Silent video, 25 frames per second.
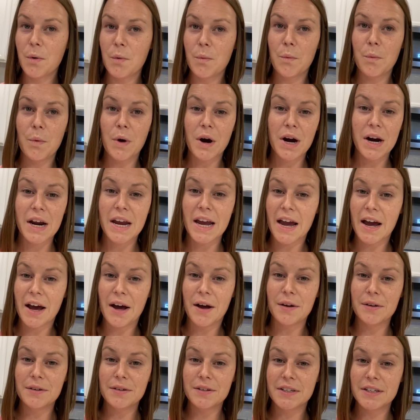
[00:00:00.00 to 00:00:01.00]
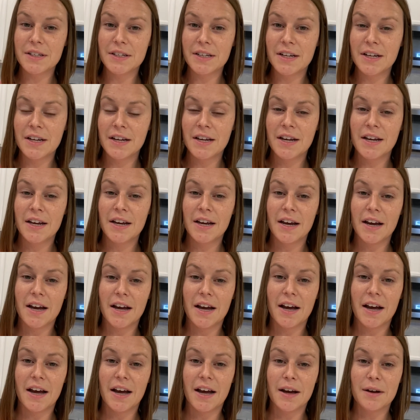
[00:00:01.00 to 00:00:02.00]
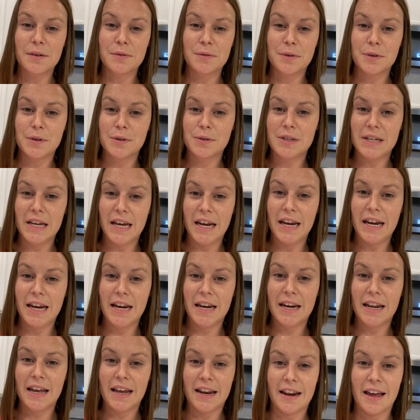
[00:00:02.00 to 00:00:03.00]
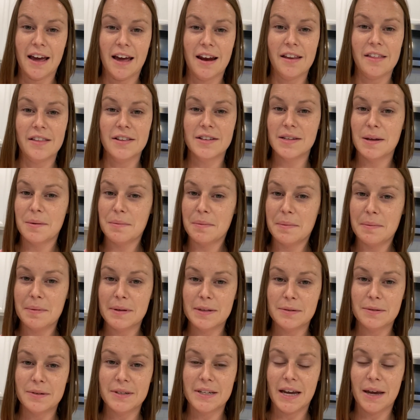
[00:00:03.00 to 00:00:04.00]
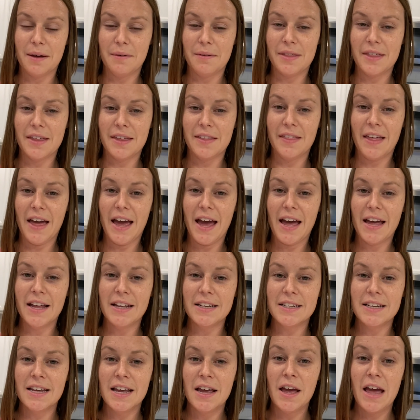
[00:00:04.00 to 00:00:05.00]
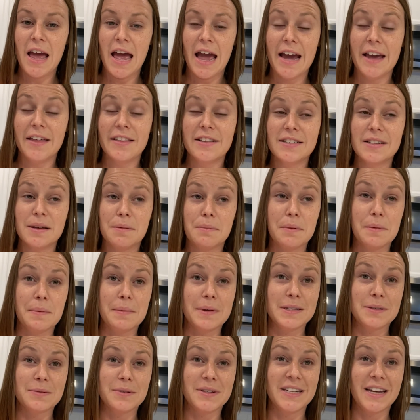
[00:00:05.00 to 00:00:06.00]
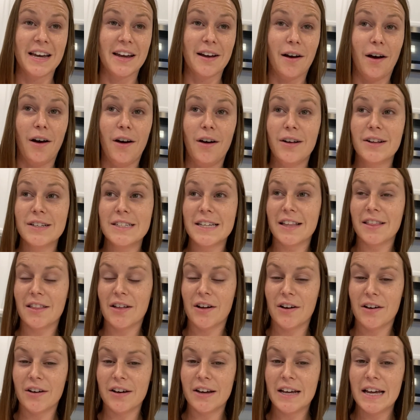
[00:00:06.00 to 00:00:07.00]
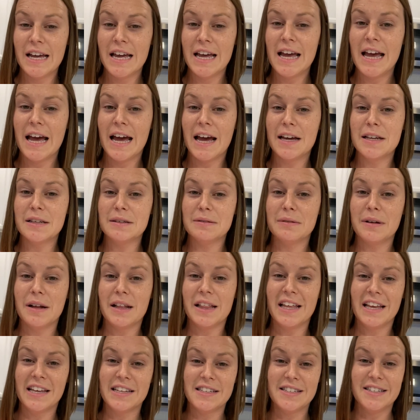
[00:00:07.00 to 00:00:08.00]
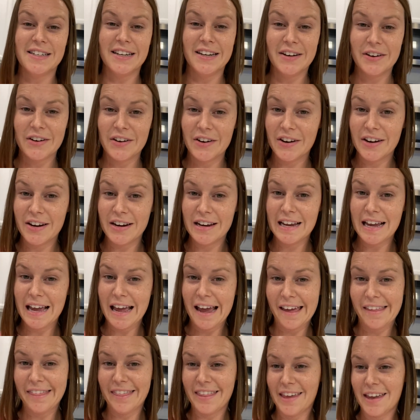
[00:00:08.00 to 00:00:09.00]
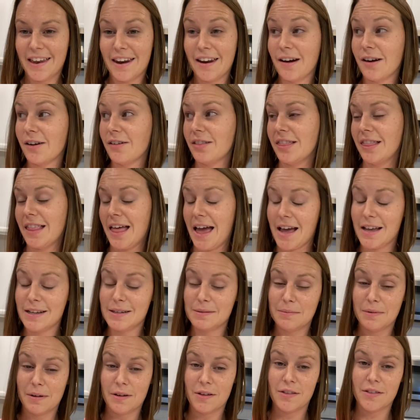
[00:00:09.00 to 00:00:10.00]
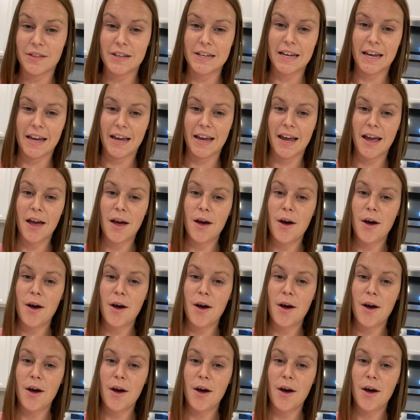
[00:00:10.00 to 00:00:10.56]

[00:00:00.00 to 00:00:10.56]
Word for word: workout uh, routine and kind of the supplements we take within that, and the supplements we take all day long, as well as dinner, and then our last meal of the day